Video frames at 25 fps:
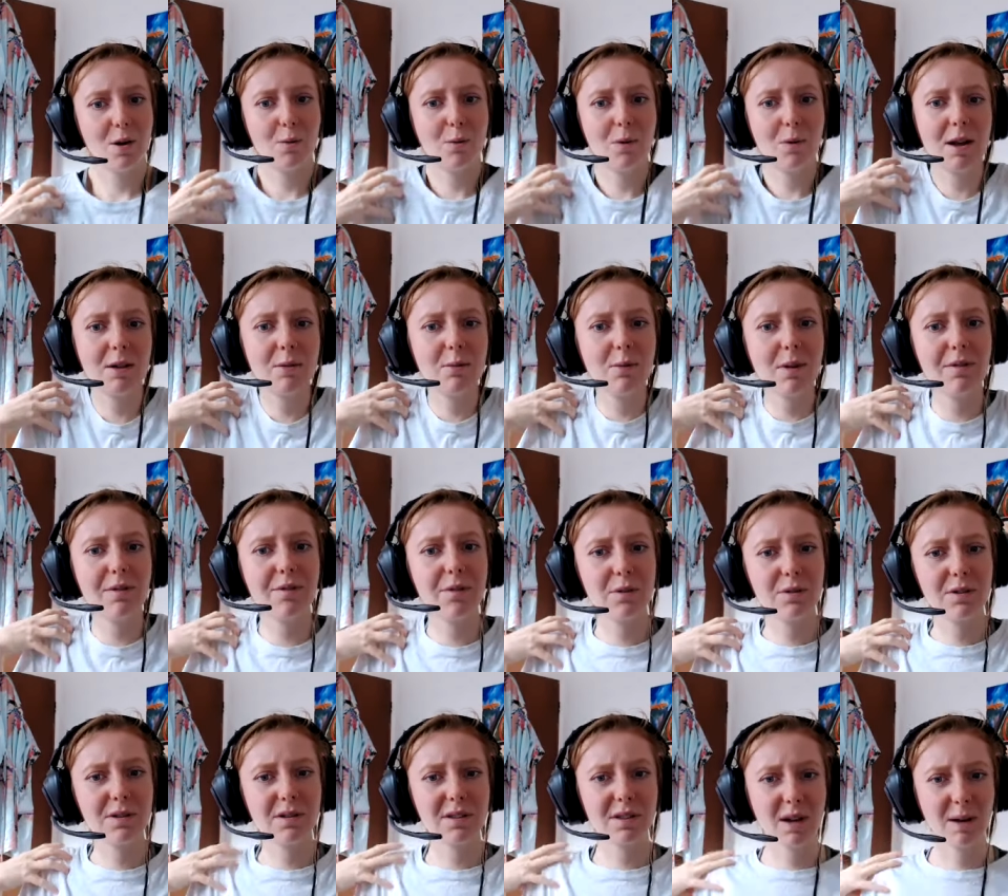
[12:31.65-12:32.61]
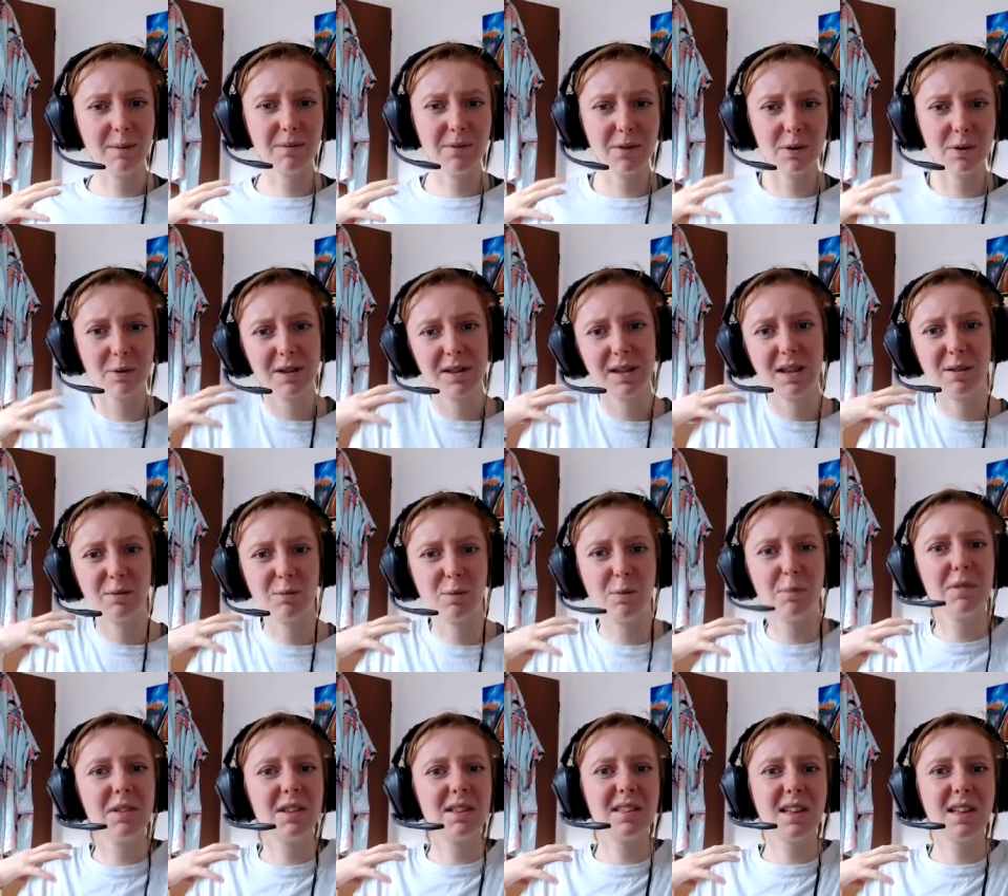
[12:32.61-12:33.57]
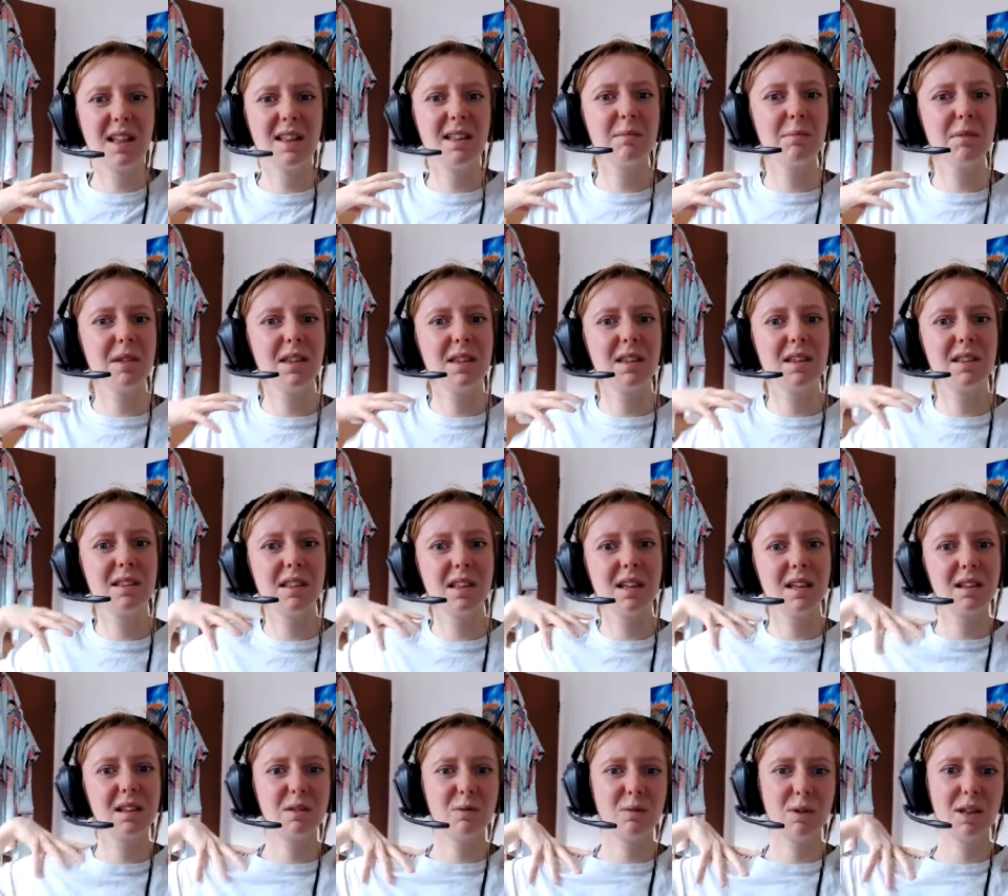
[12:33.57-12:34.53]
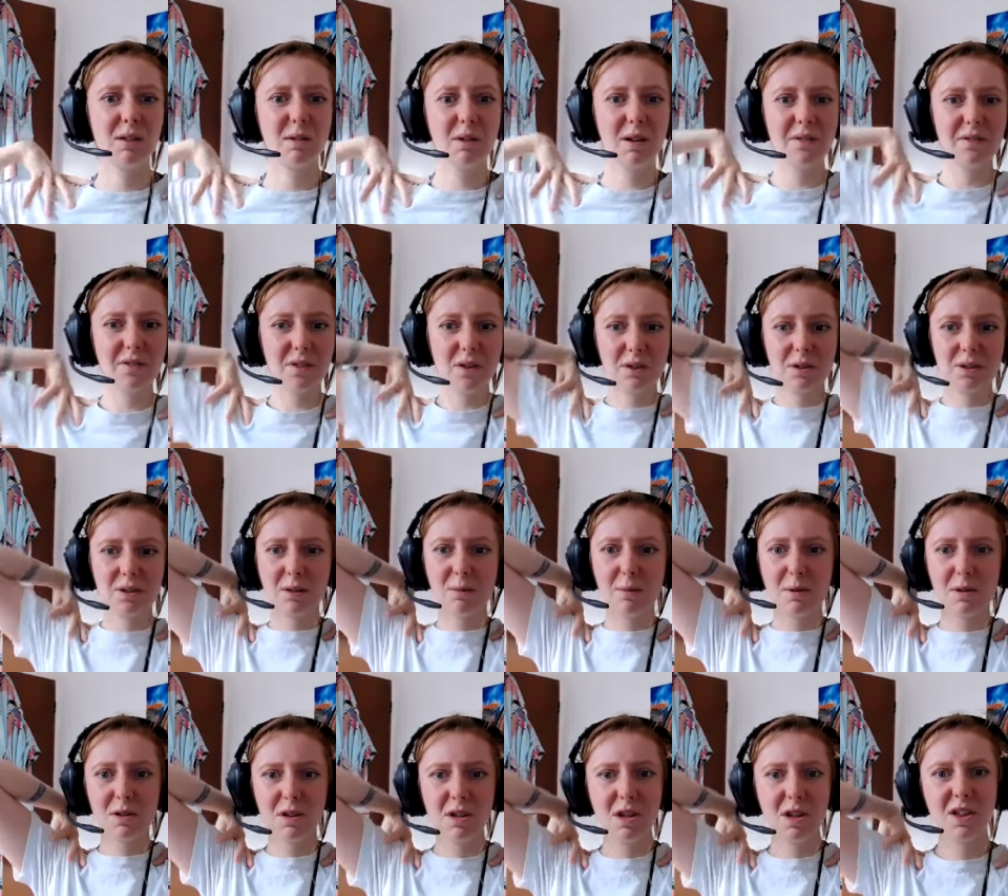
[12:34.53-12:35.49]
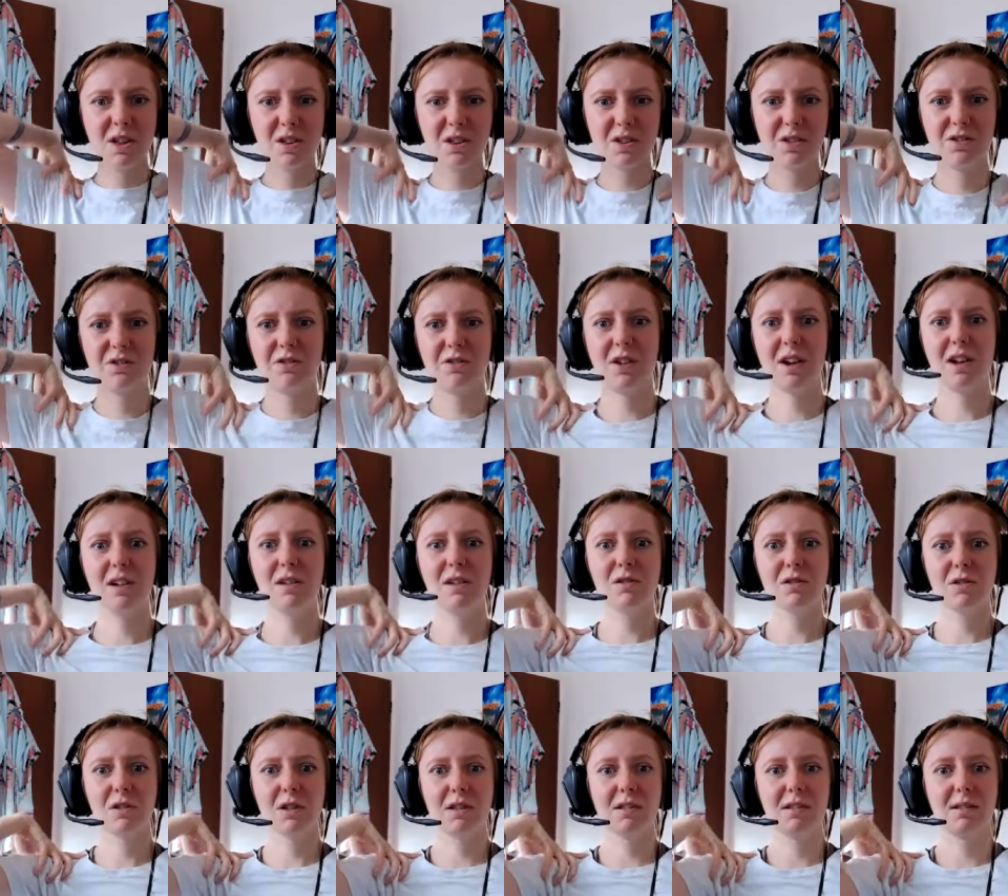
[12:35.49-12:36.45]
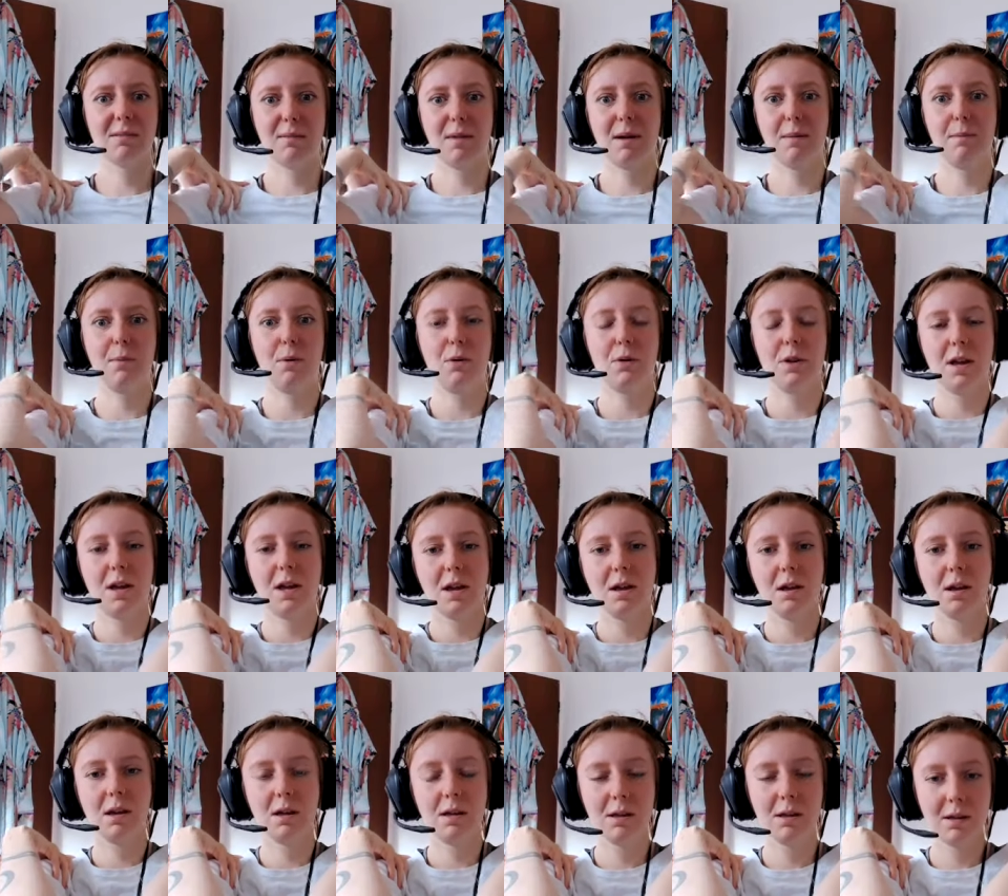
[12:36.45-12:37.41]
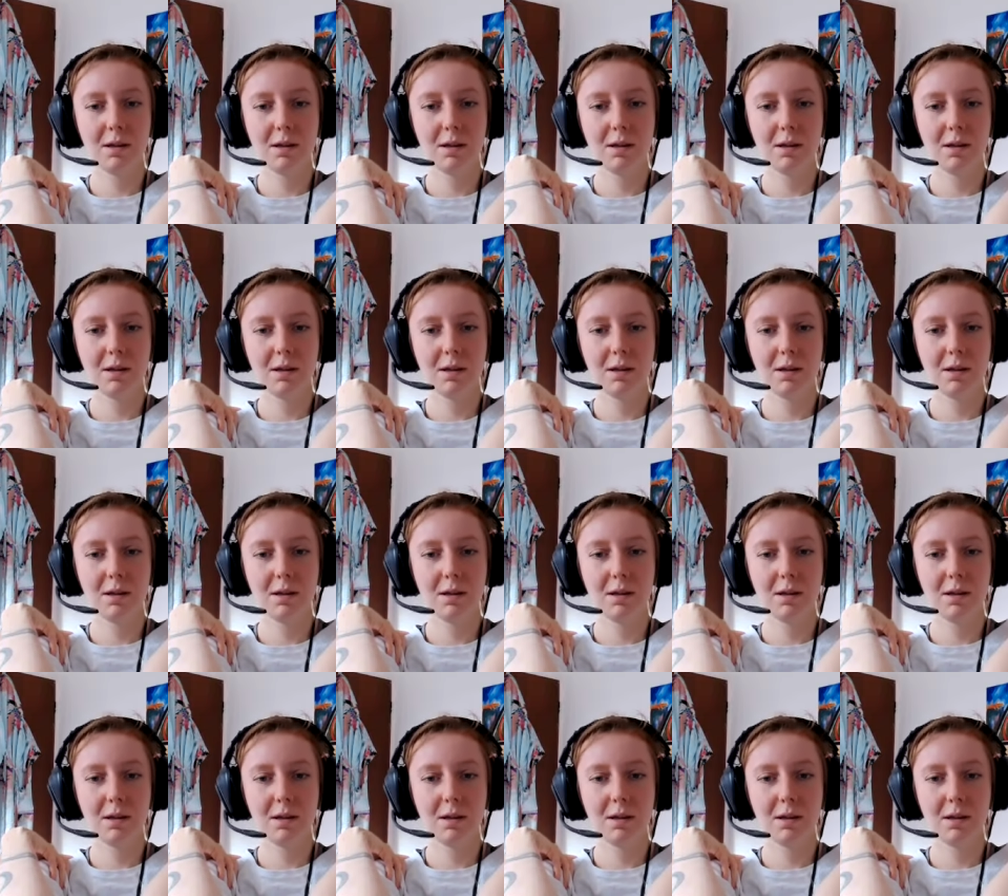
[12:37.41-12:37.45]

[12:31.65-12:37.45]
Why do I feel discomfort when this woman is telling me these things? Why do I feel so much strangeness in my body?